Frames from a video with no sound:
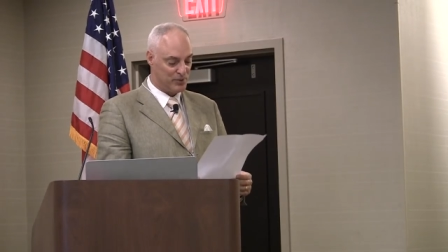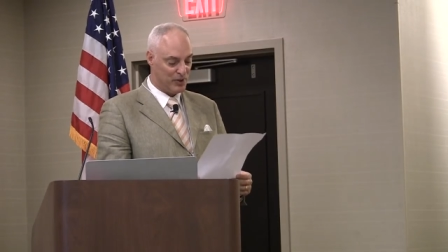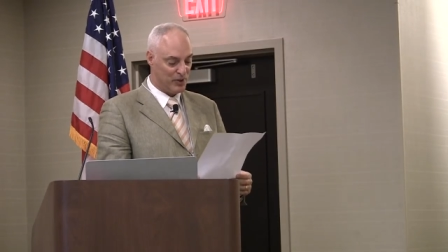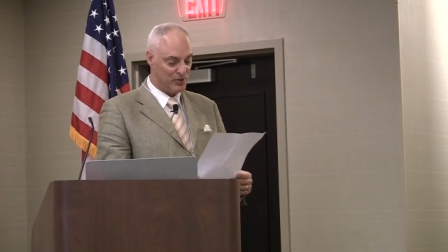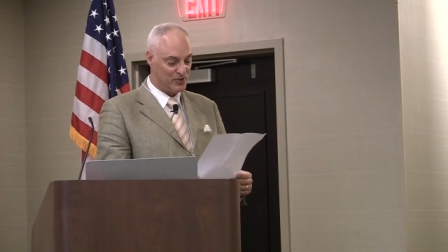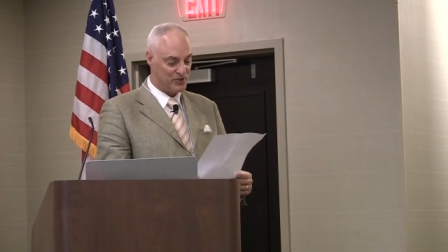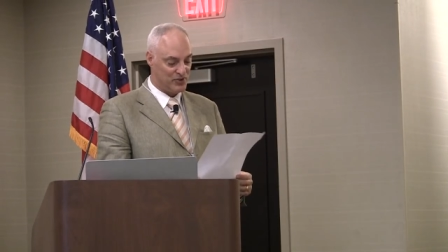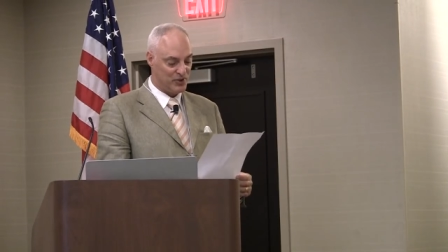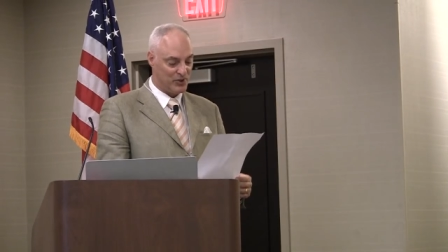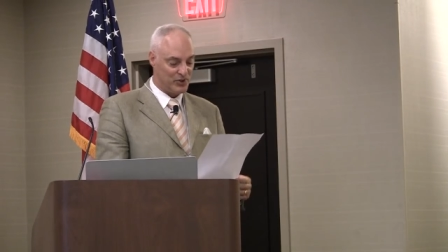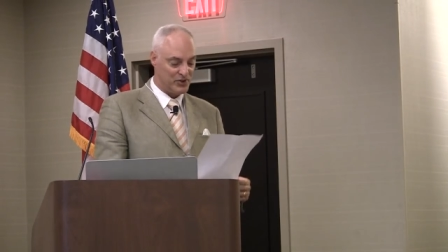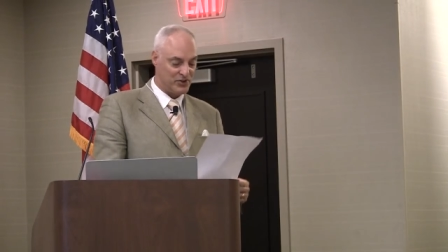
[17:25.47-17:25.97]

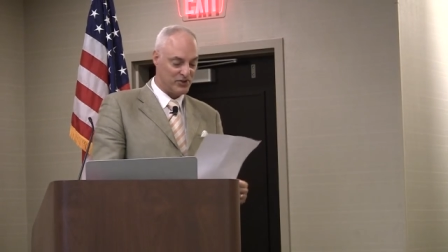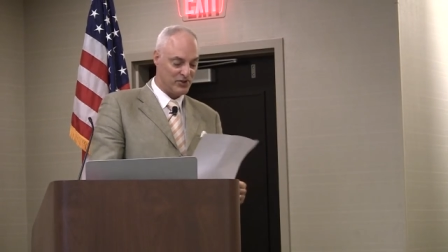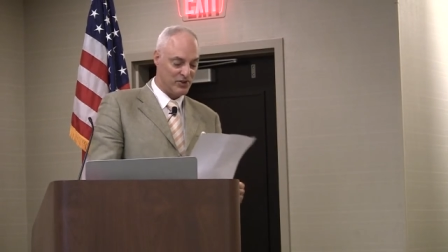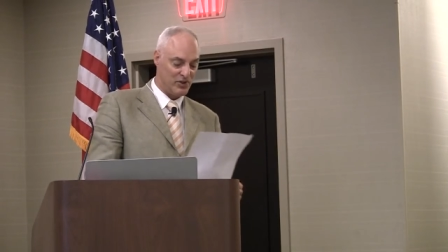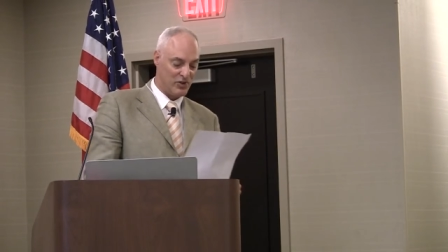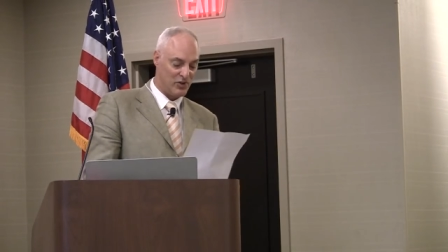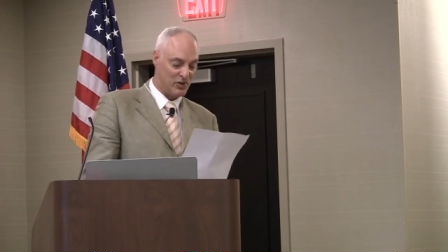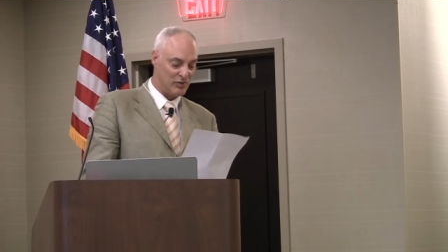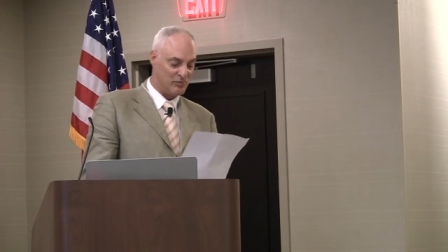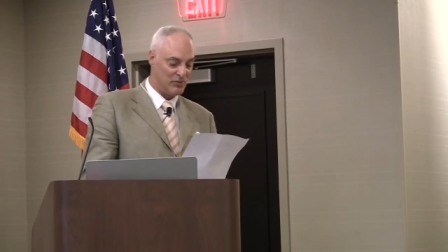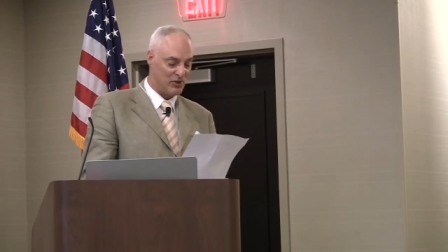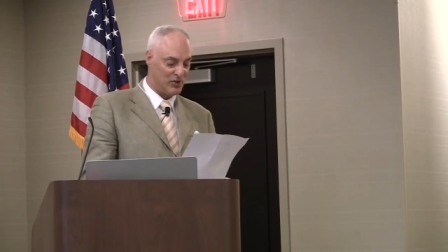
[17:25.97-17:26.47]
pro-social
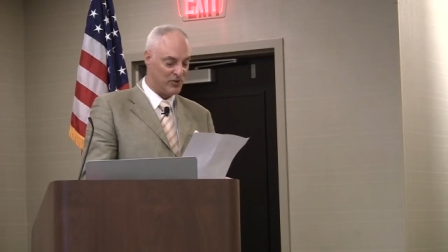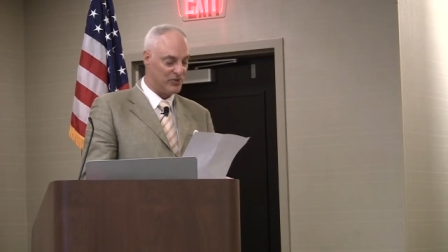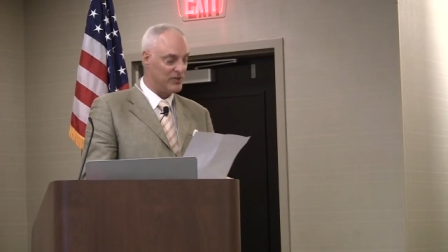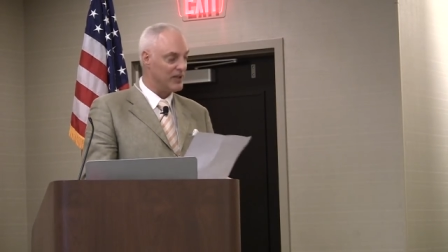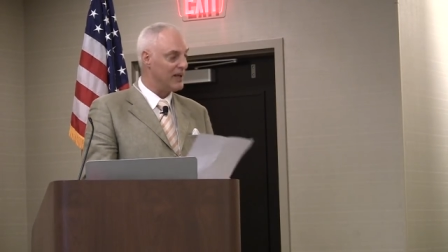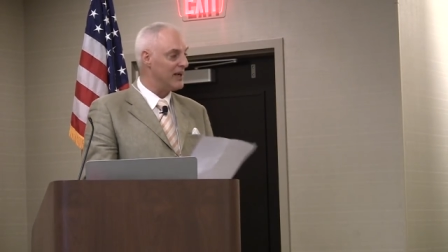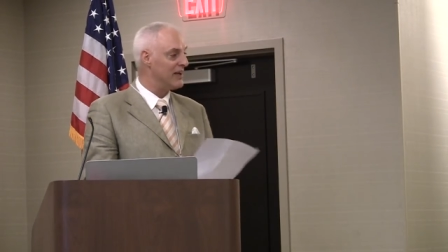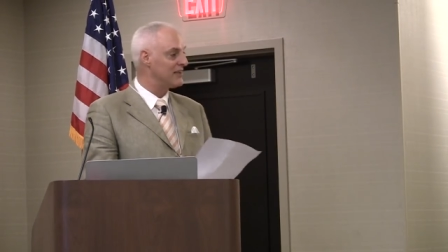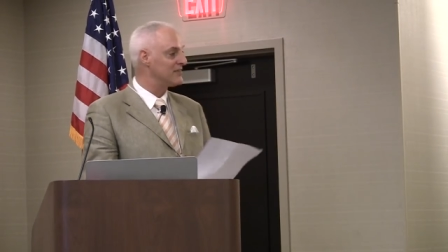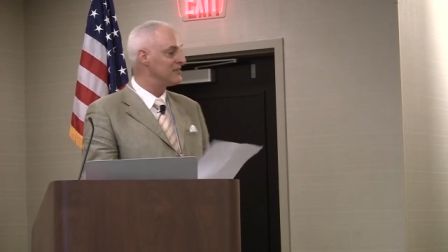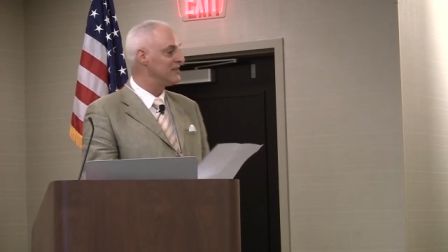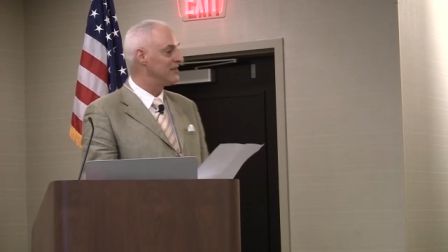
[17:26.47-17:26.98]
hormone
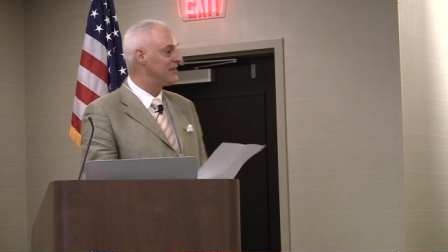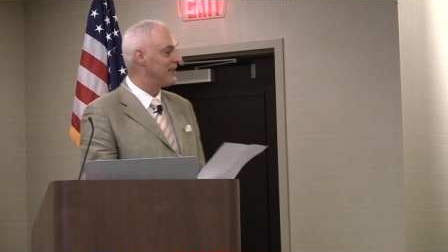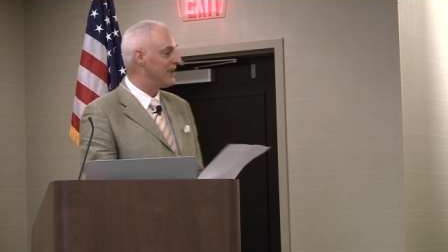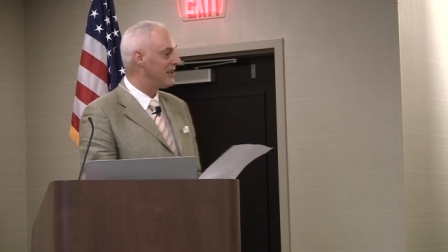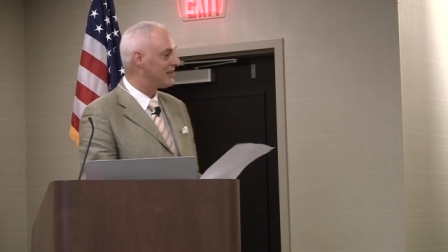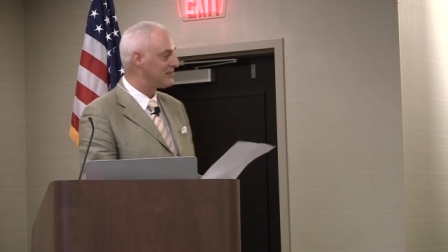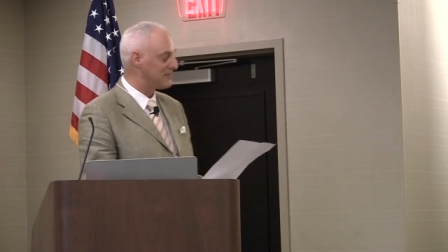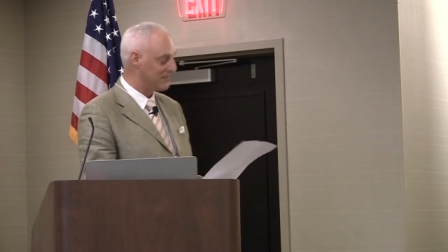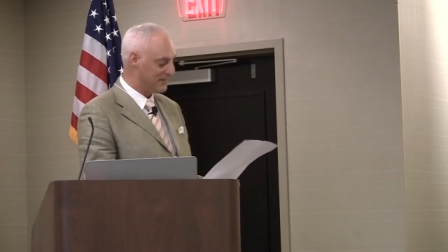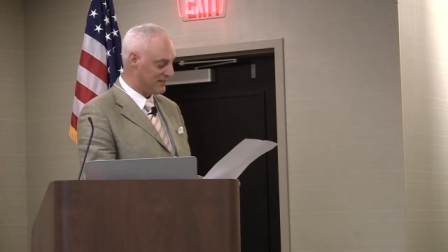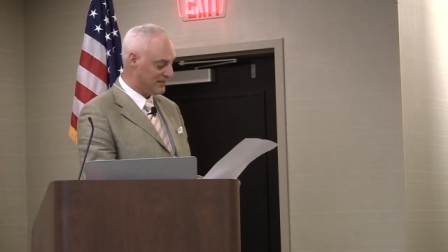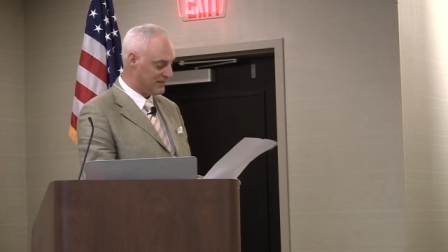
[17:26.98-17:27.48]

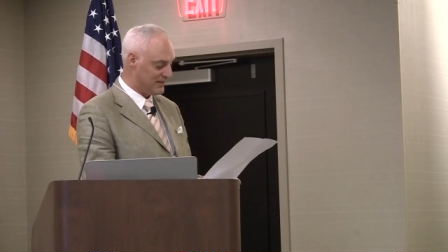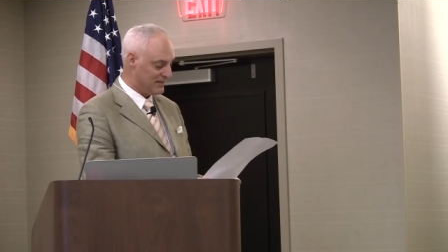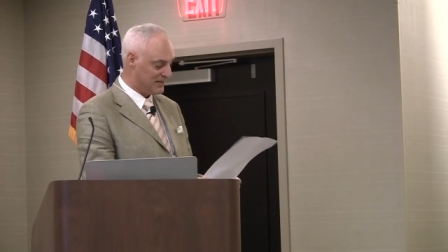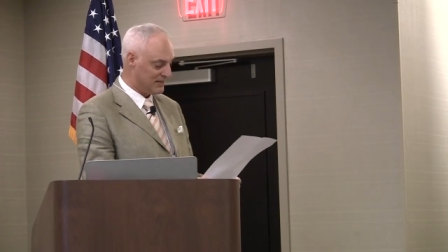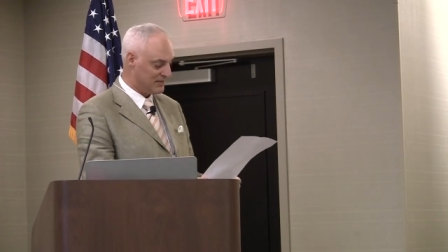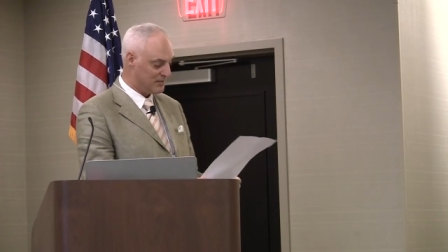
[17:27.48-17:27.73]
oxytocin.